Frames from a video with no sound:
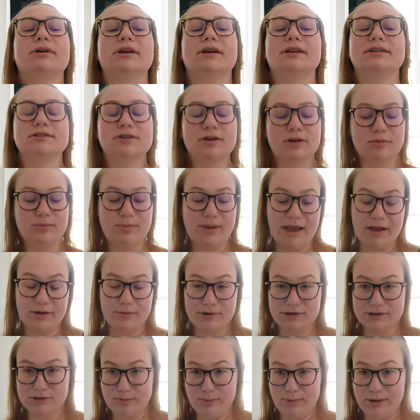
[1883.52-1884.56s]
it's called
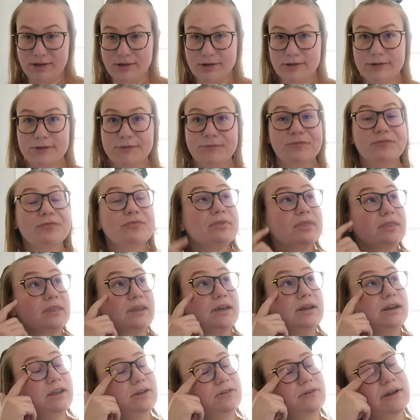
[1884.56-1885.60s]
Backwards Bill
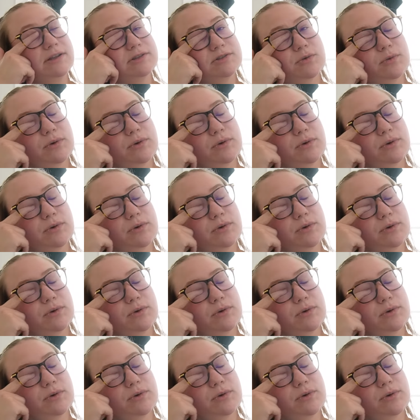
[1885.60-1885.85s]
and he rides